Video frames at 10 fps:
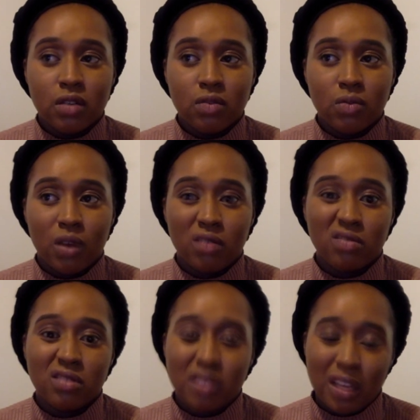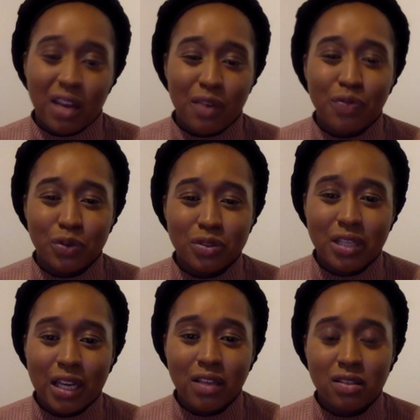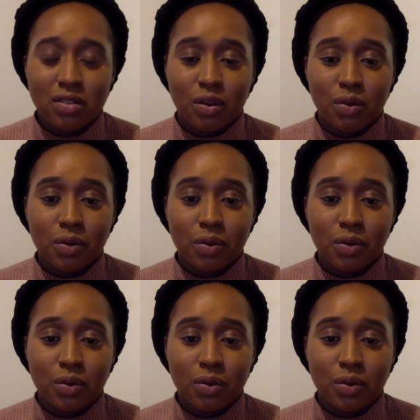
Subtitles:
Well, yeah, full day. So